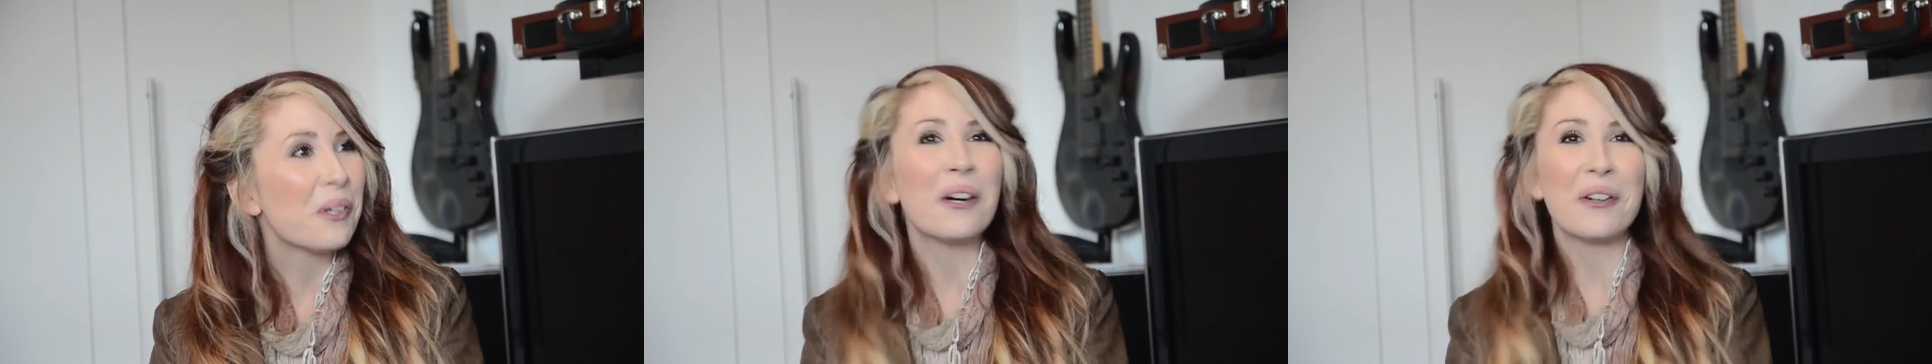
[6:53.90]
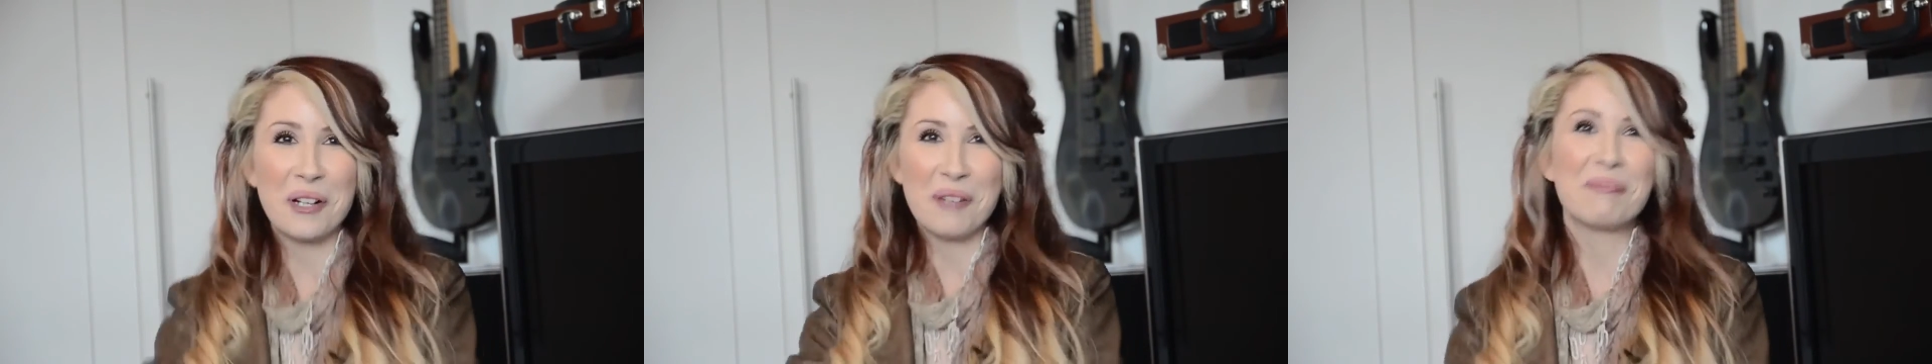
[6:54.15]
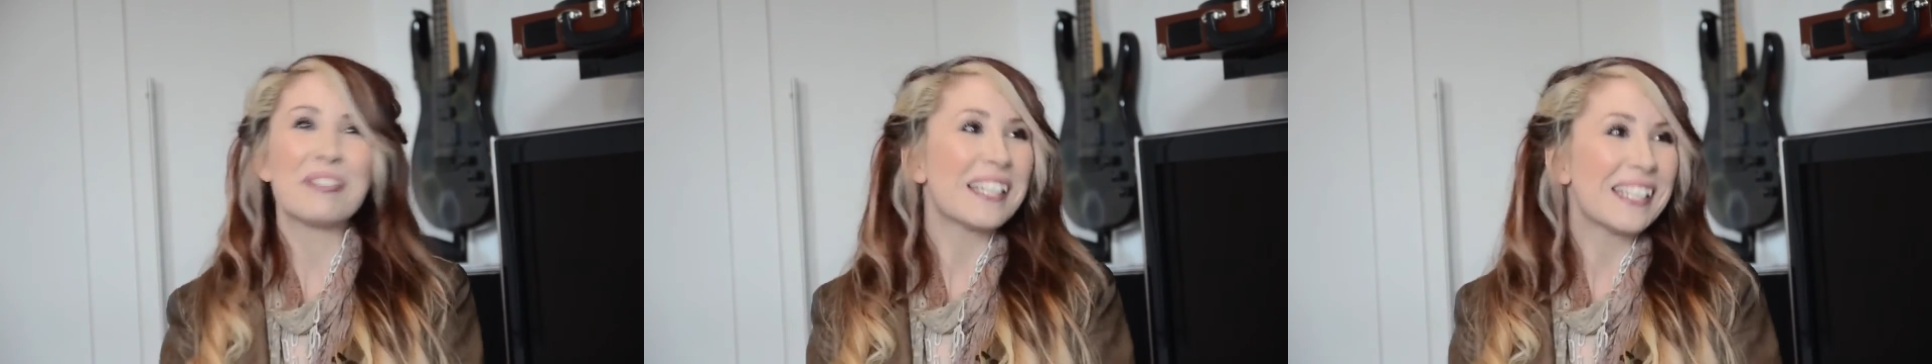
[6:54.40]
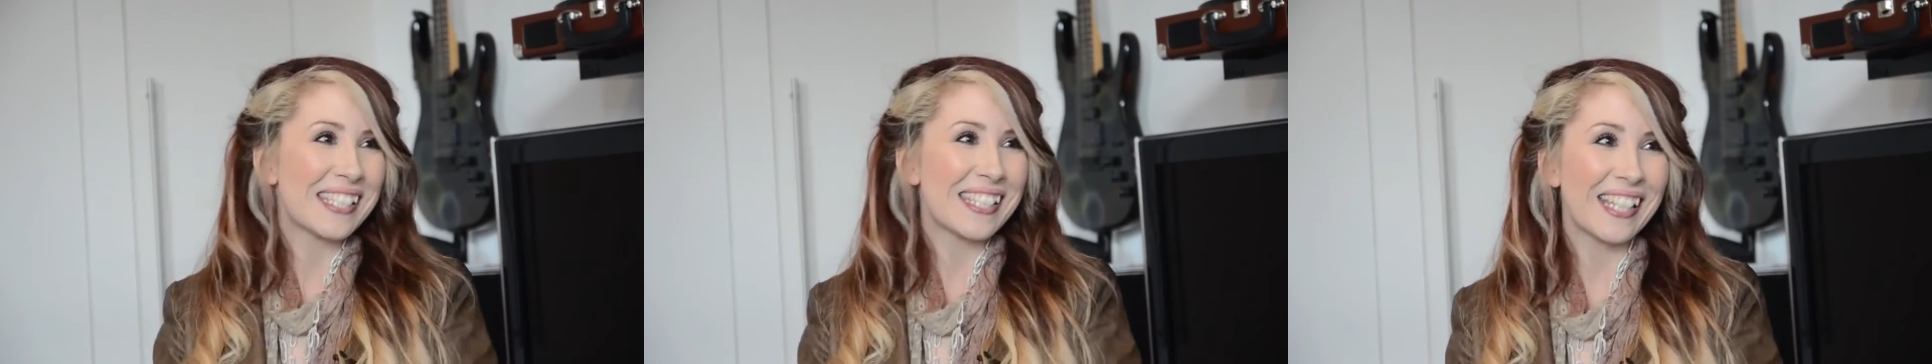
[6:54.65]
Oh, I'm
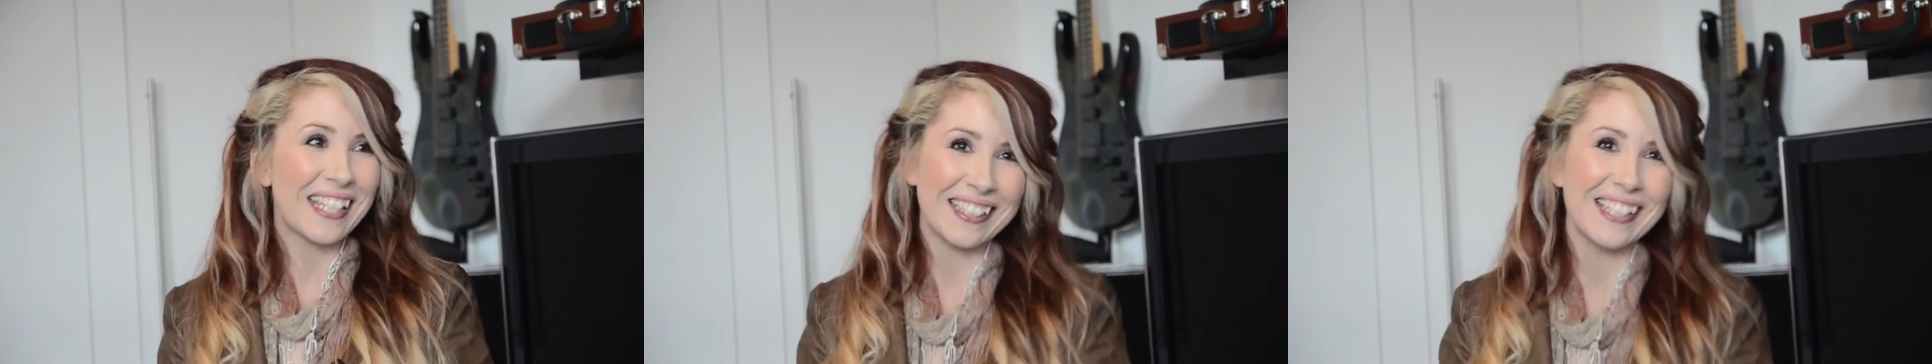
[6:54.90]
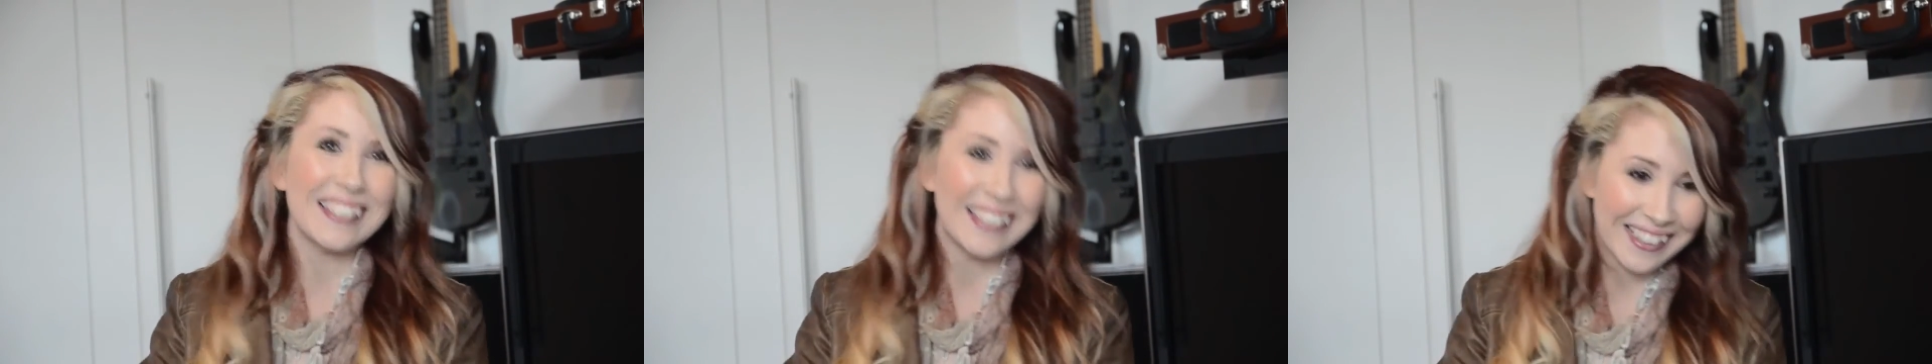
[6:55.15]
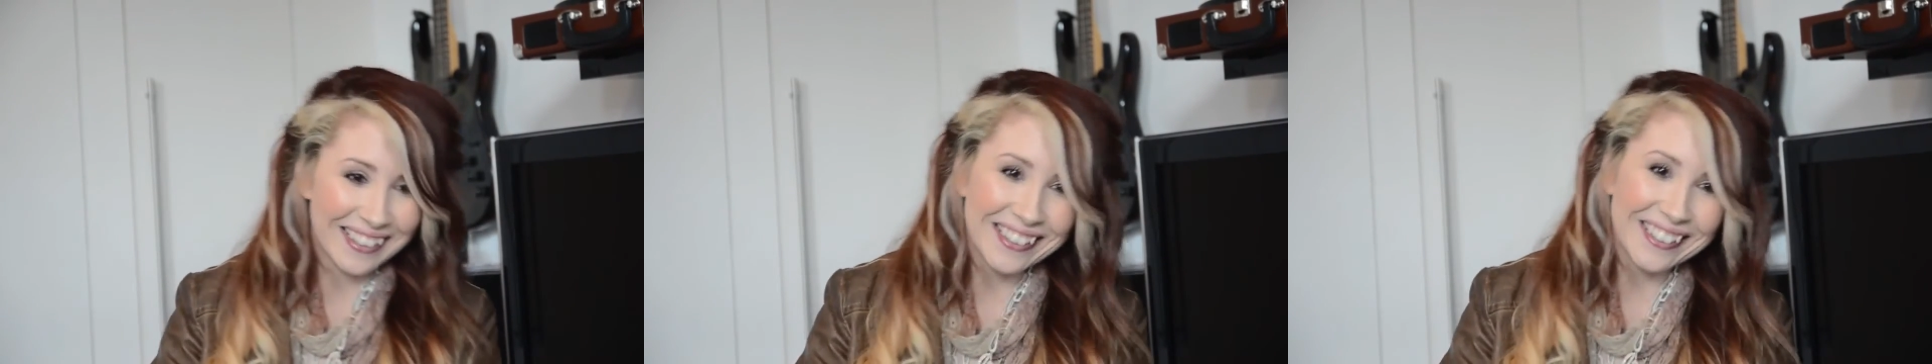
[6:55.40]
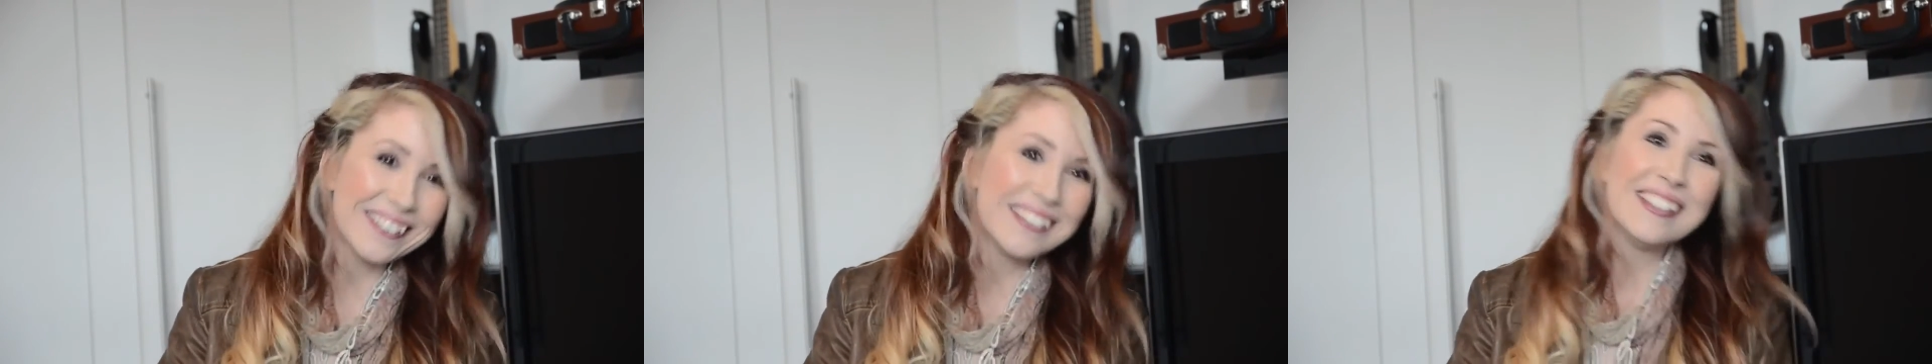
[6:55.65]
pleased to hear that. Thank
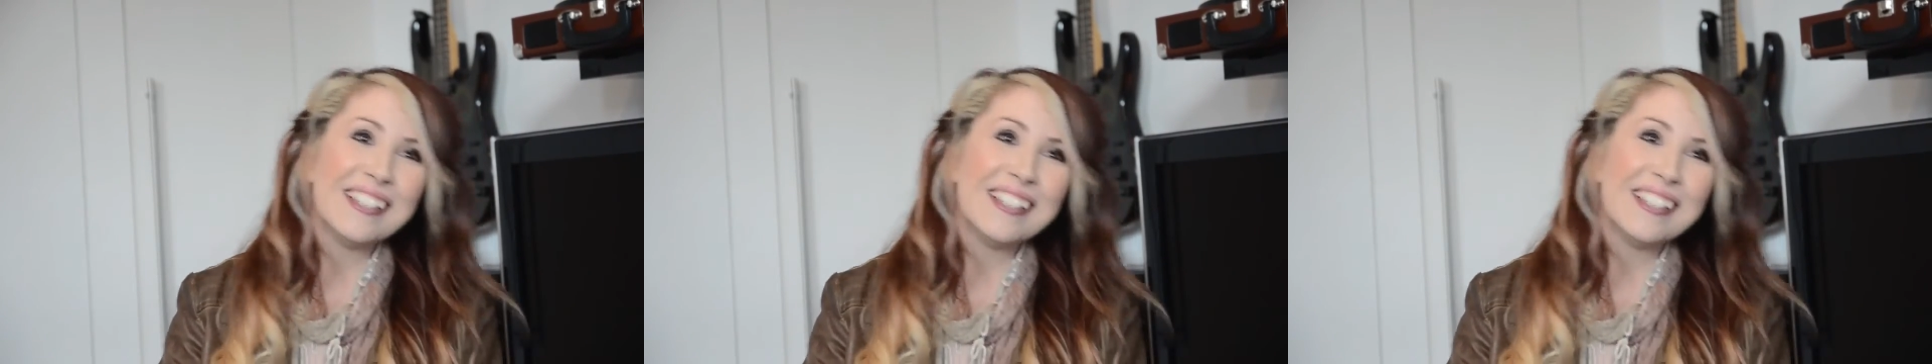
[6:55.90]
you.